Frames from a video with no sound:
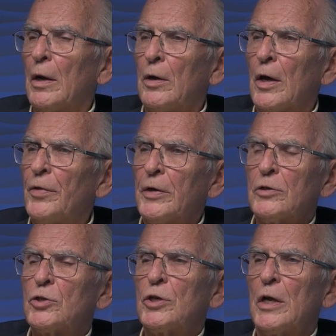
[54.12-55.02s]
Nothing
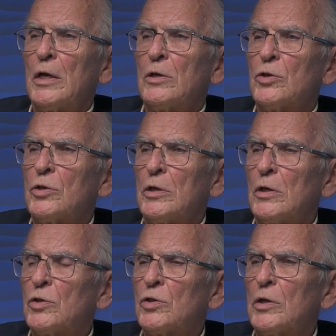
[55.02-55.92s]
has changed.
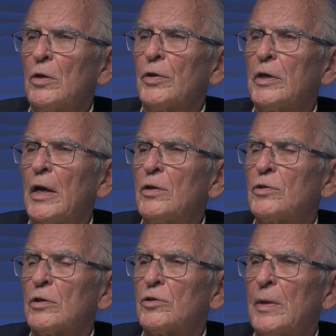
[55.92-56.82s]
It's still the case,
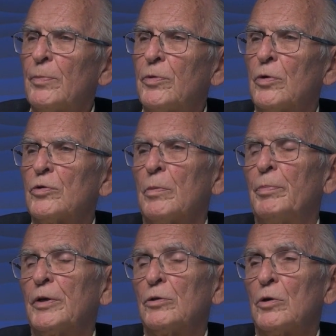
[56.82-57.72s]
except there's a
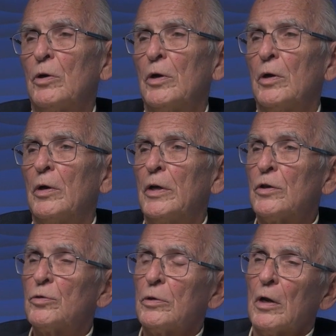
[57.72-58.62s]
bigger
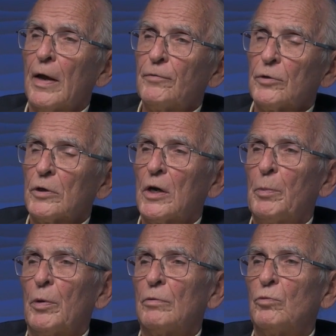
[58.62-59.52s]
Israel after a
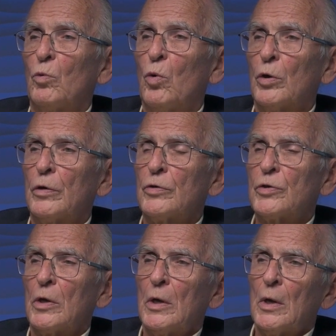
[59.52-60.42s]
couple of
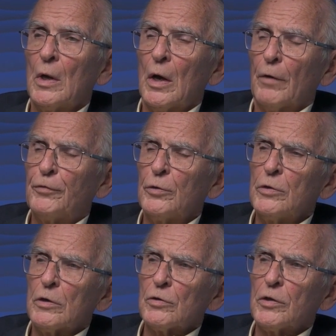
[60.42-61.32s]
wars. A few
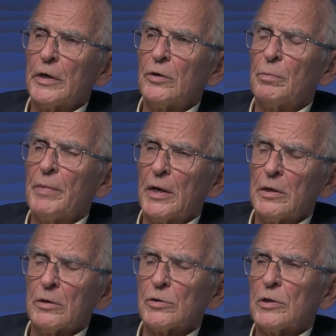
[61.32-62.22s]
years later, many
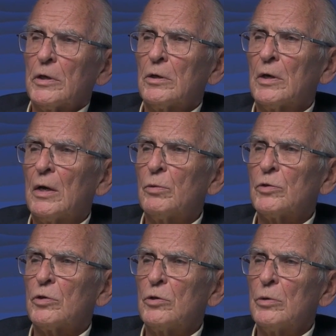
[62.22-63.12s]
years later, I
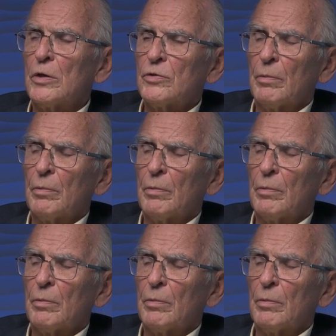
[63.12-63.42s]
was the U.S.